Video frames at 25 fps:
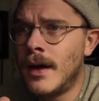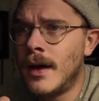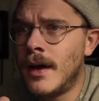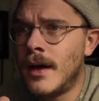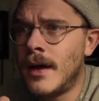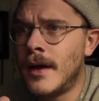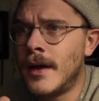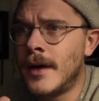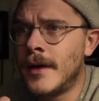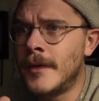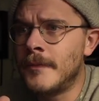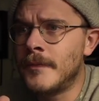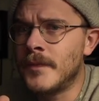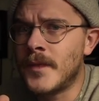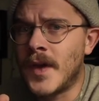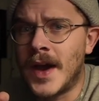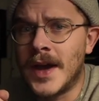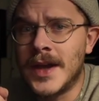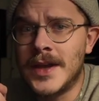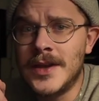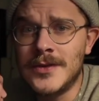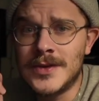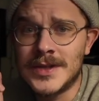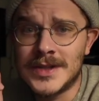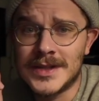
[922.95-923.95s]
I
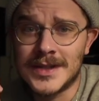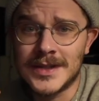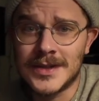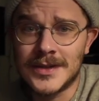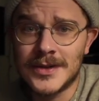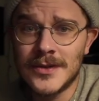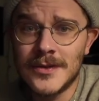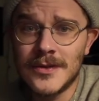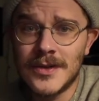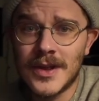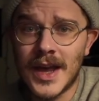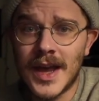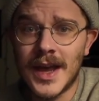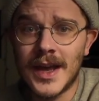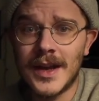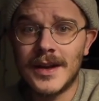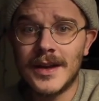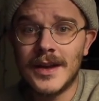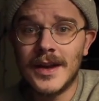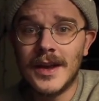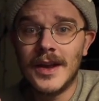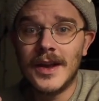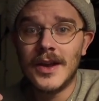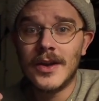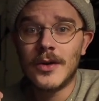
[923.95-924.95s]
used to do that
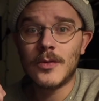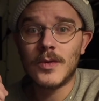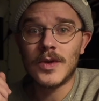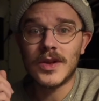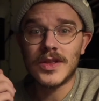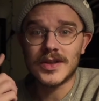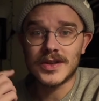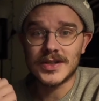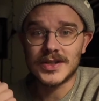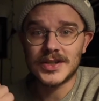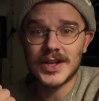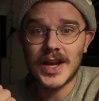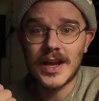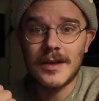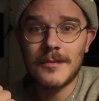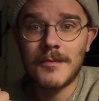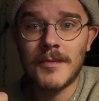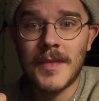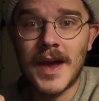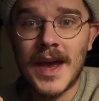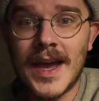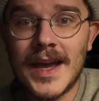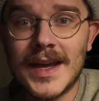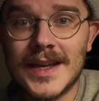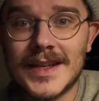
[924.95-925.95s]
with a shape
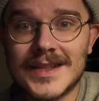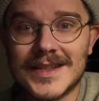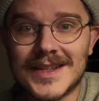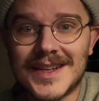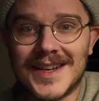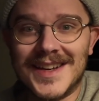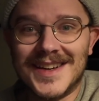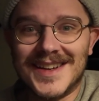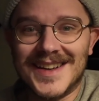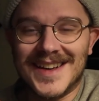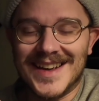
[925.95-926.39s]
mask,